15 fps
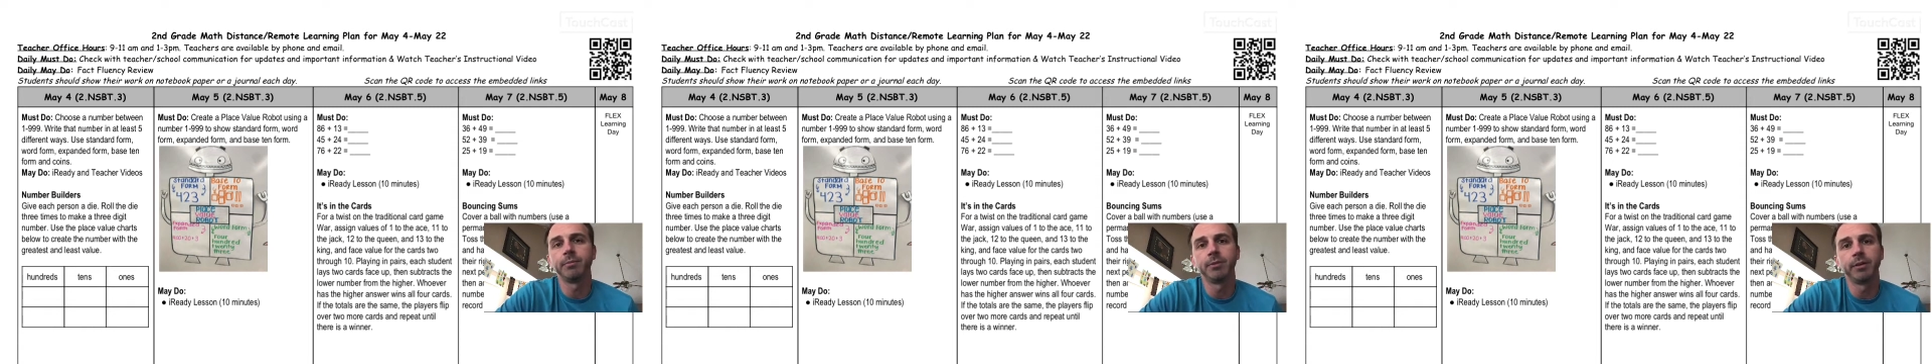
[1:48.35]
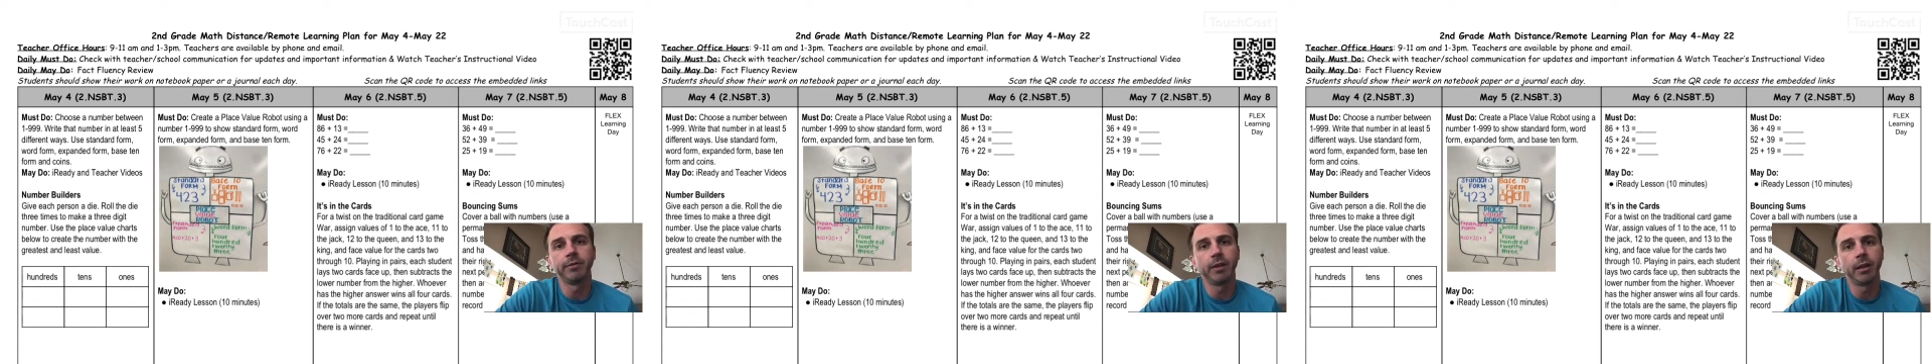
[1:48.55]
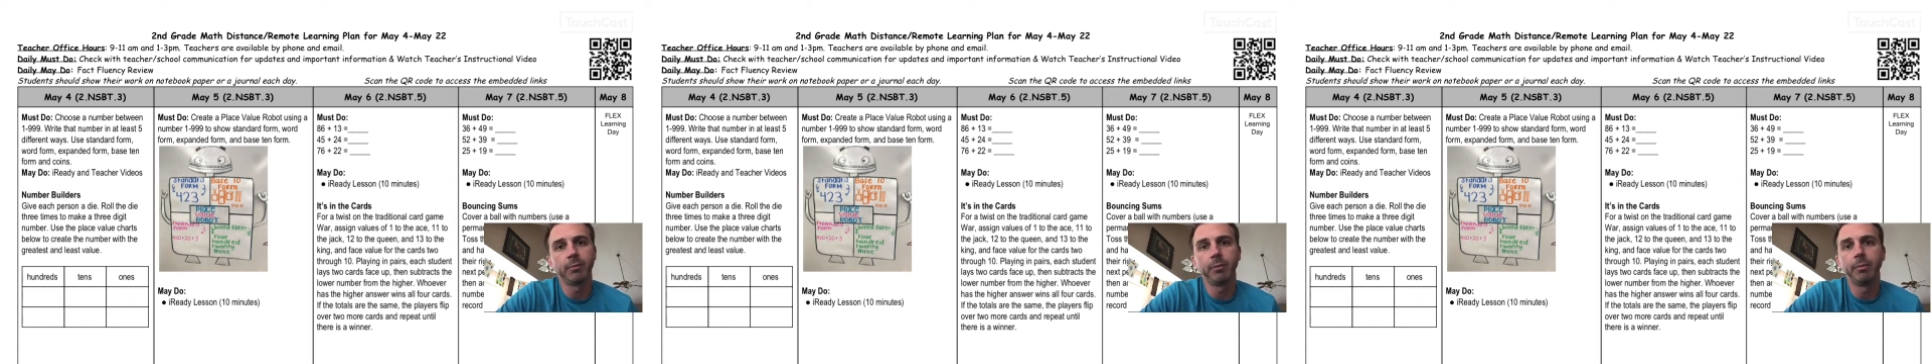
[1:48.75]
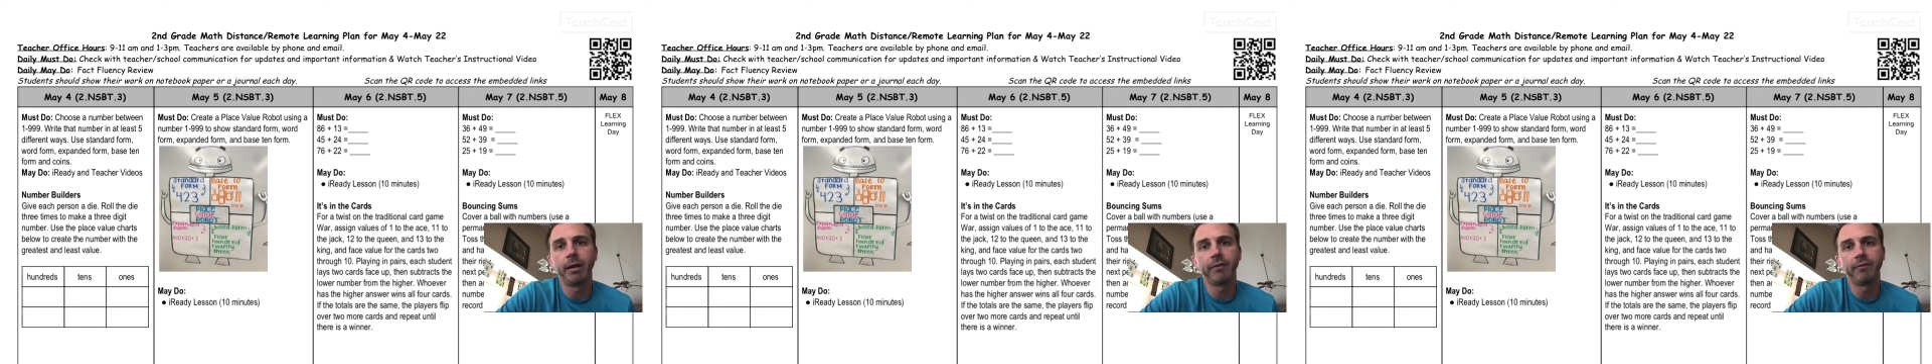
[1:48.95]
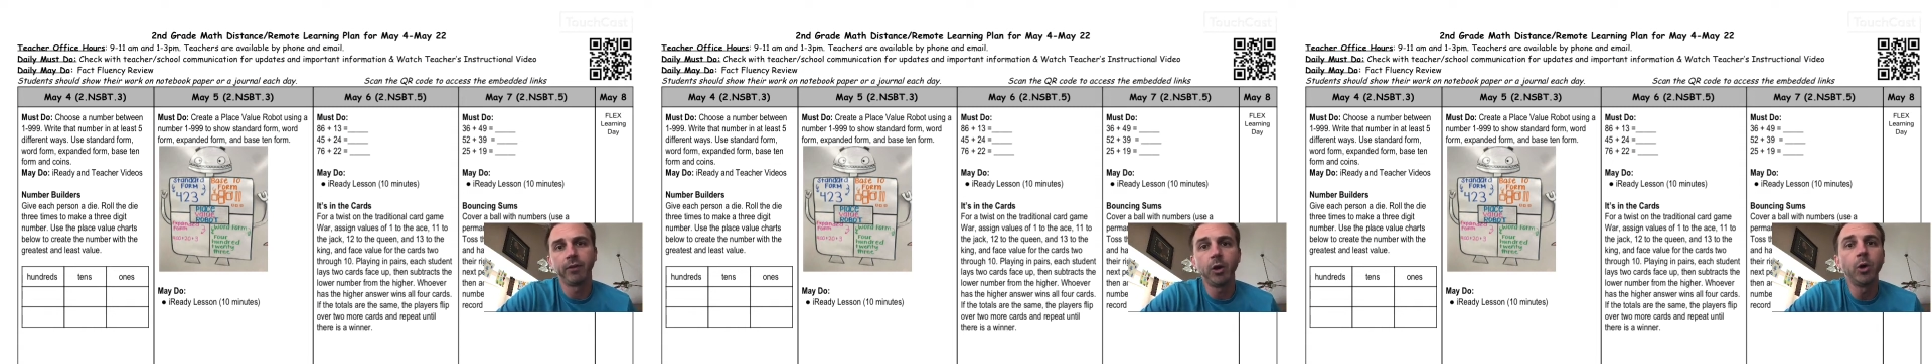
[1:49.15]
They're available by
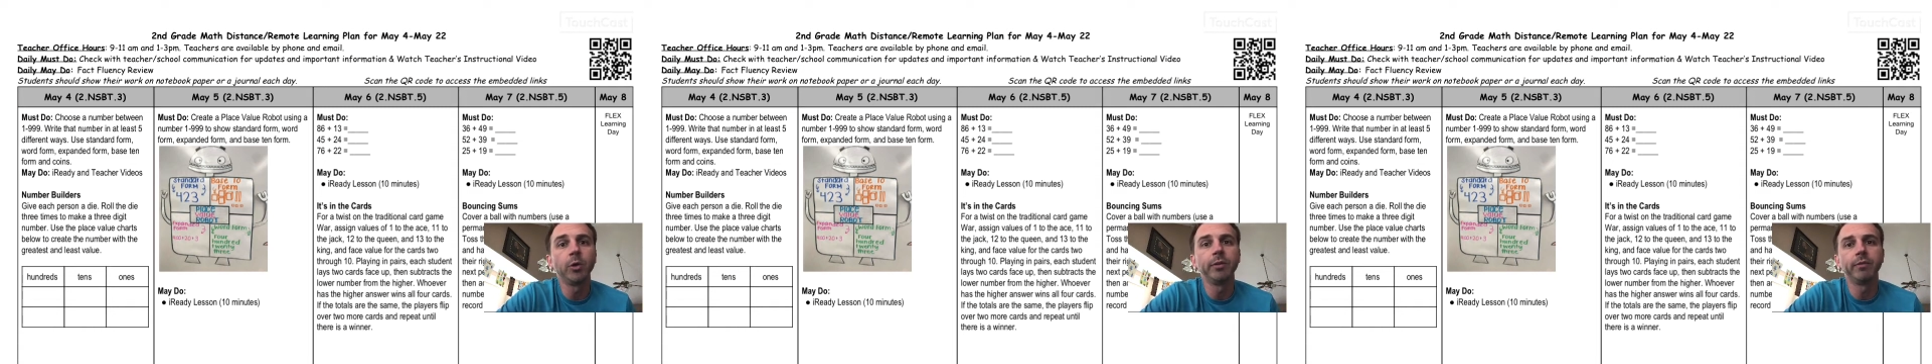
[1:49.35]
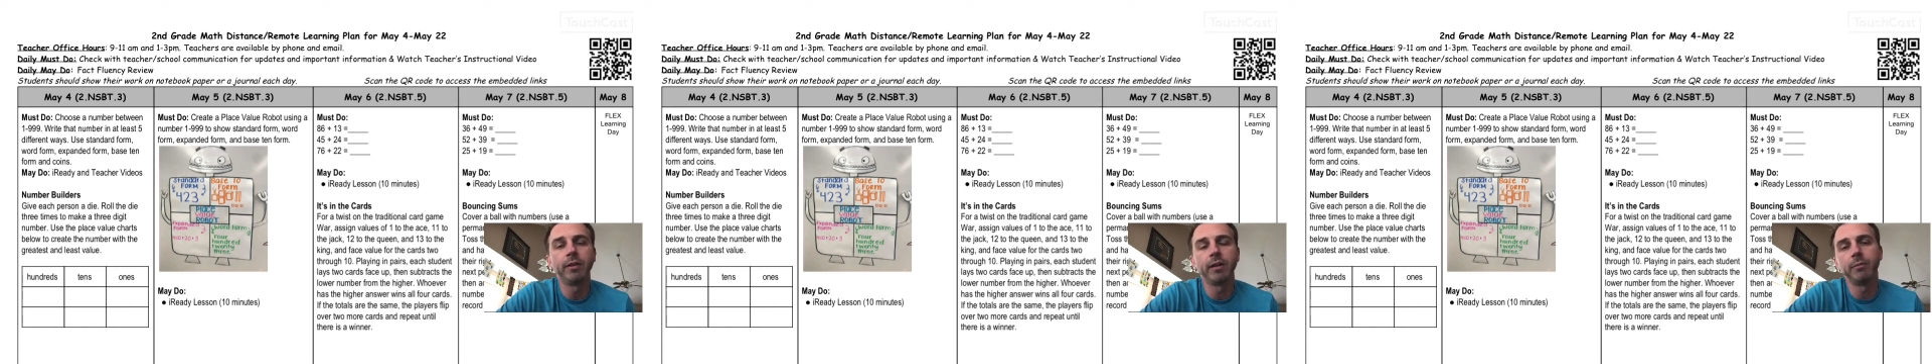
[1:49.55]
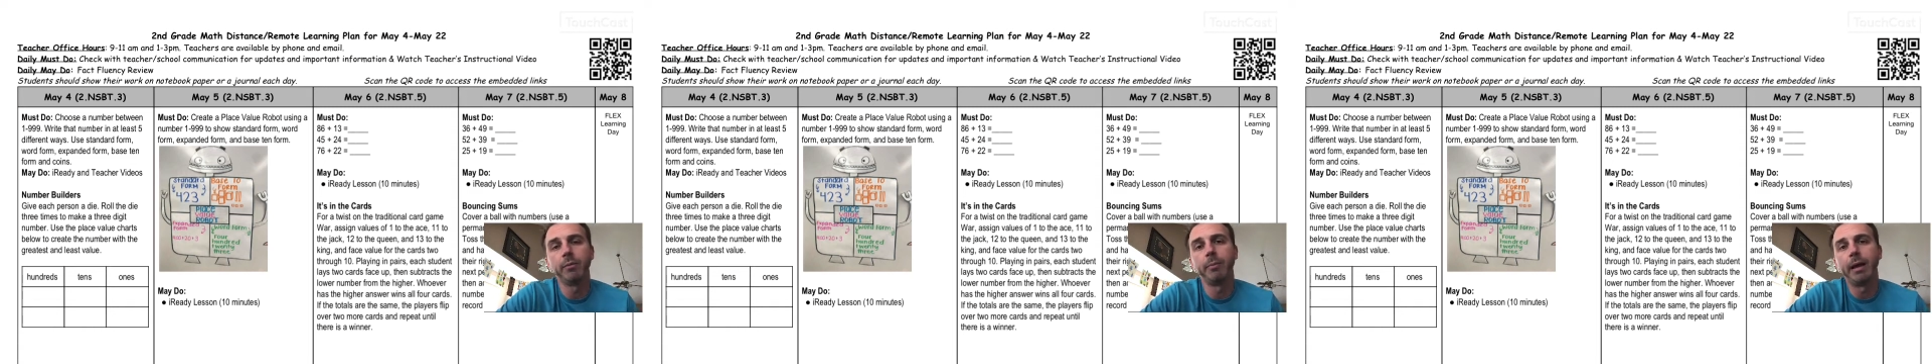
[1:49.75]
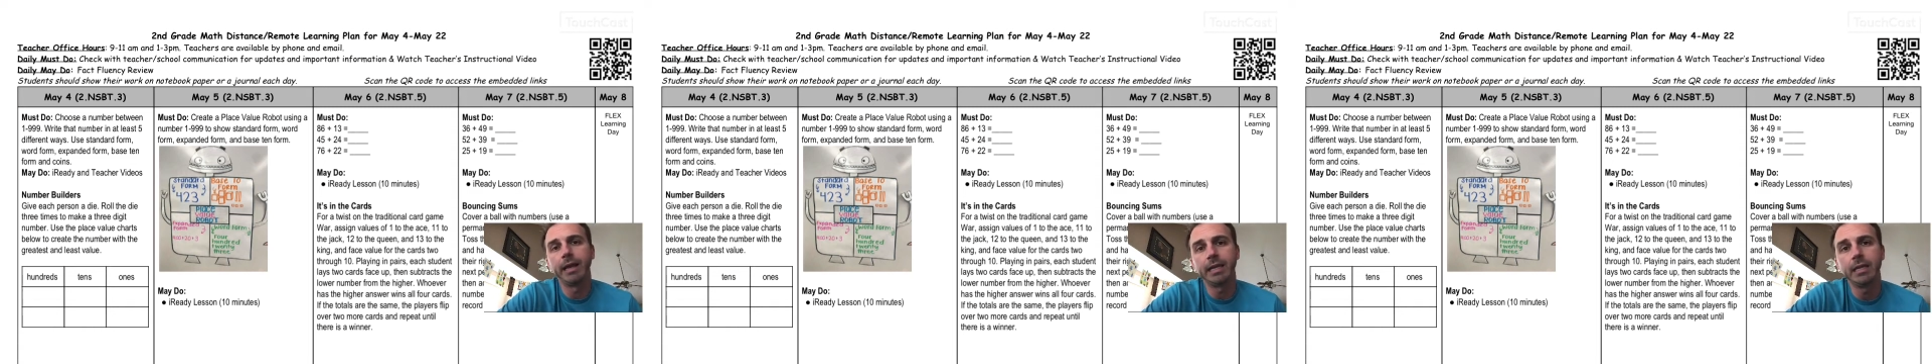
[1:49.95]
phone, available by